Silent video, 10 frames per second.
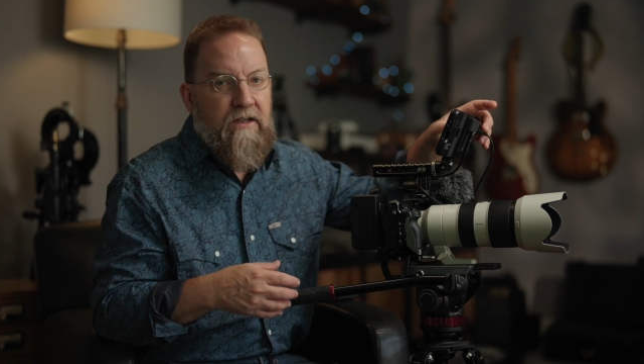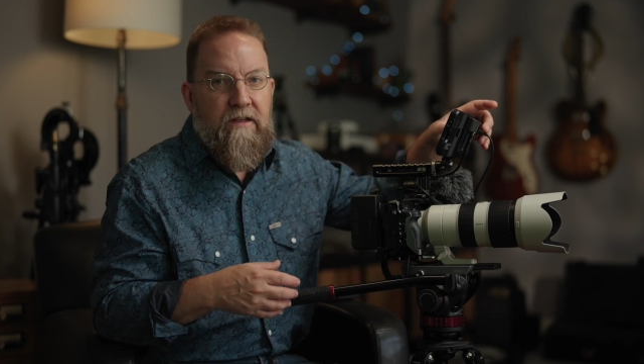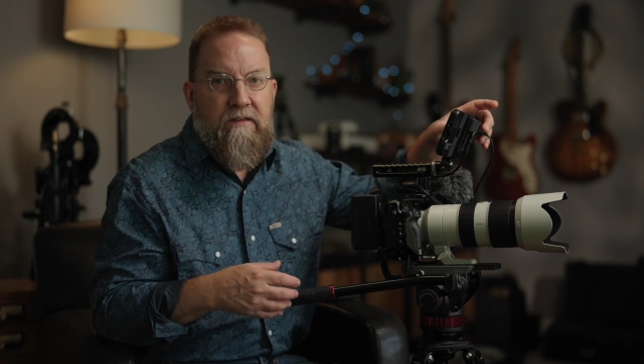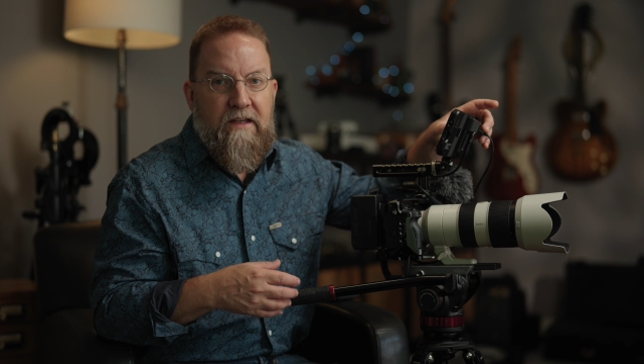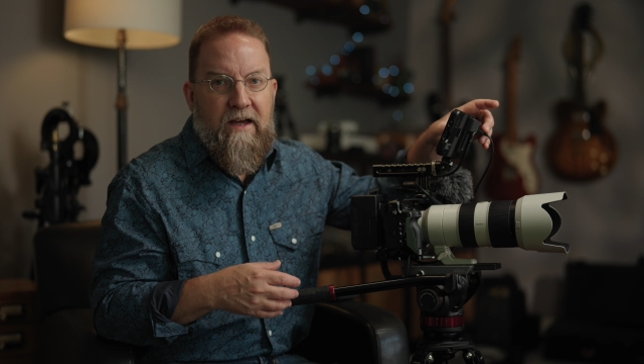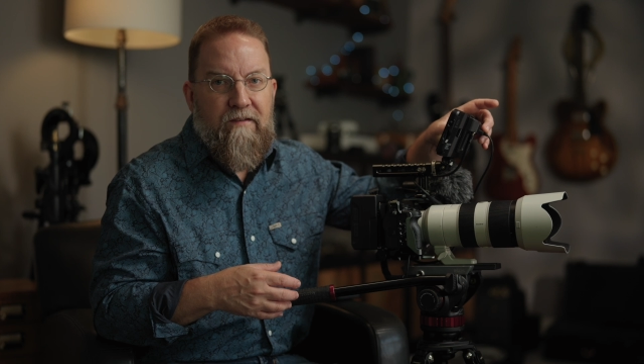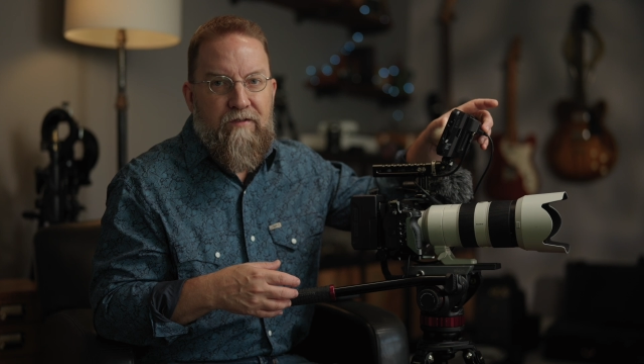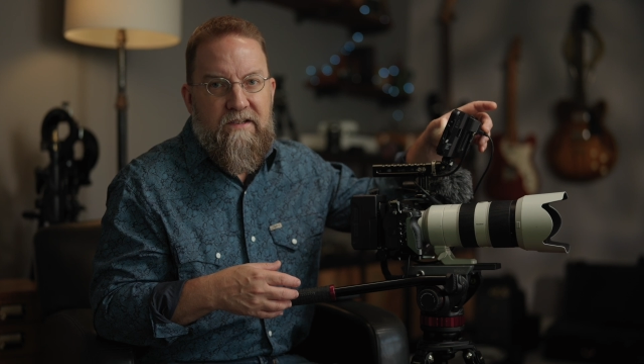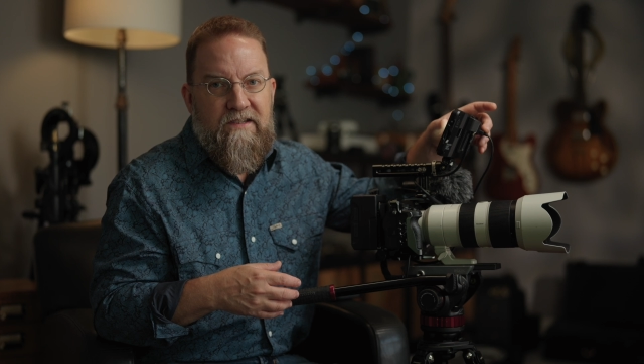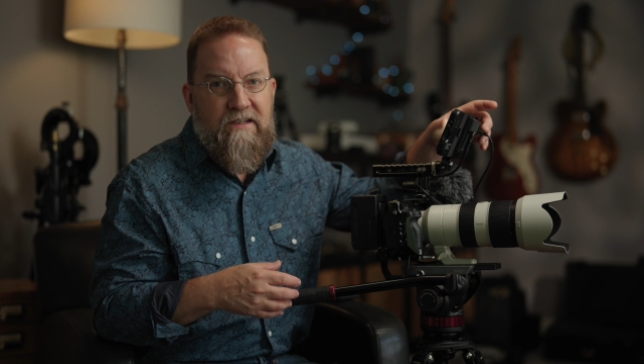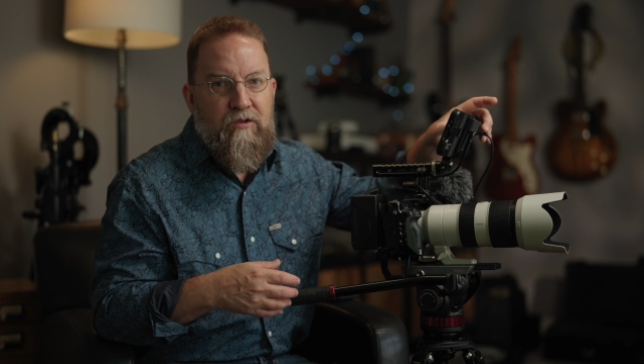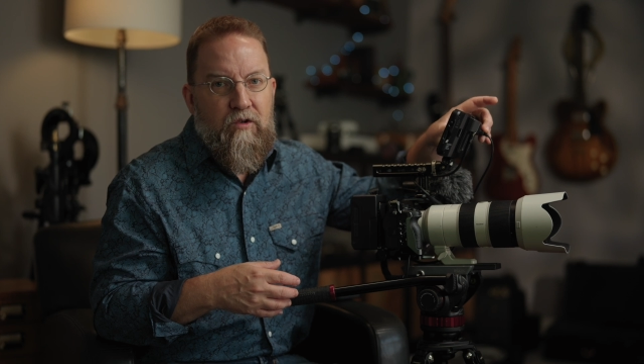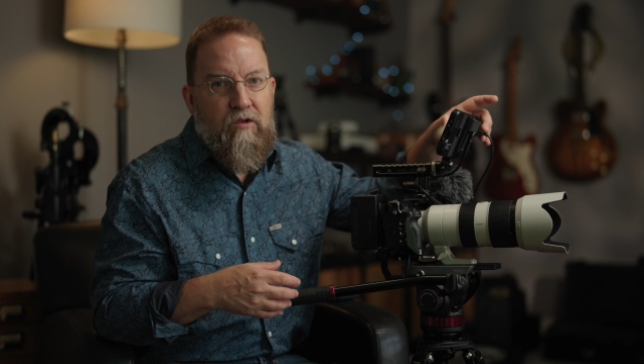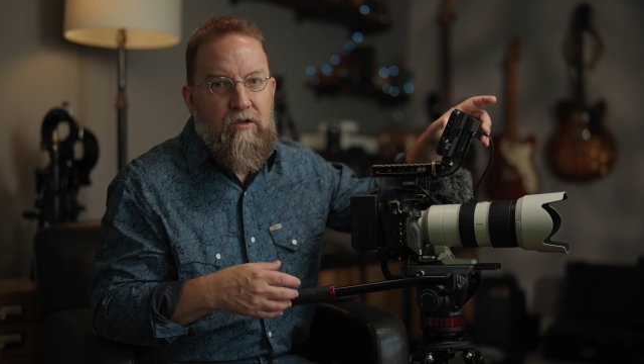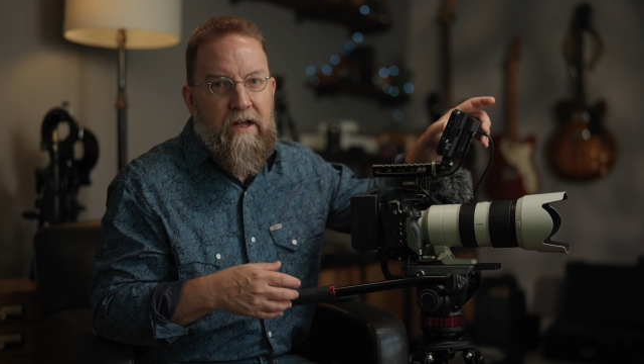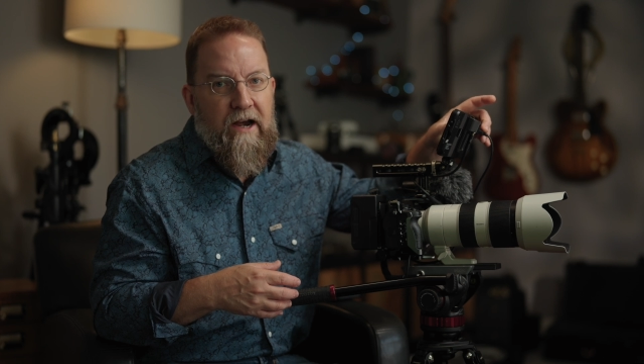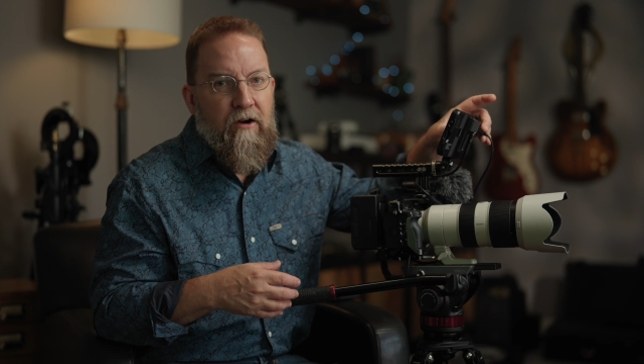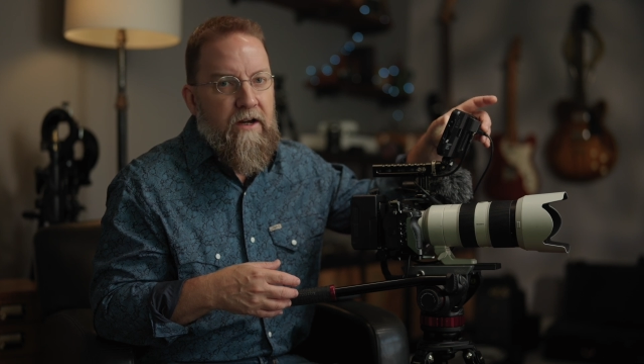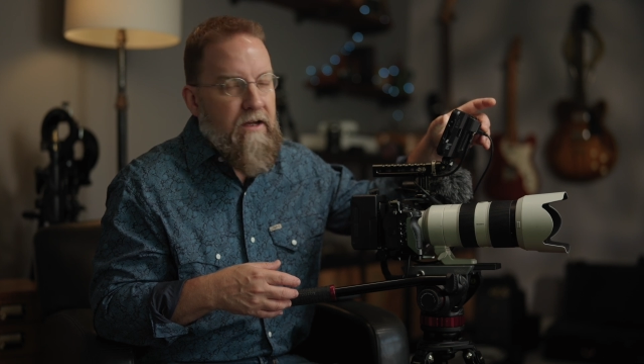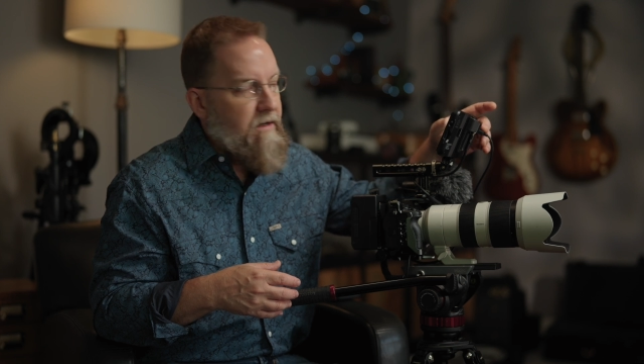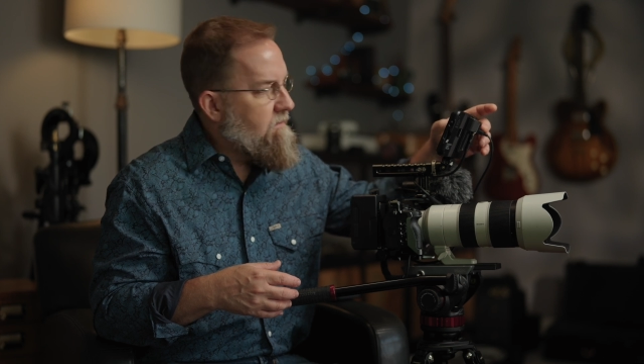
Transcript: in kind of the central area.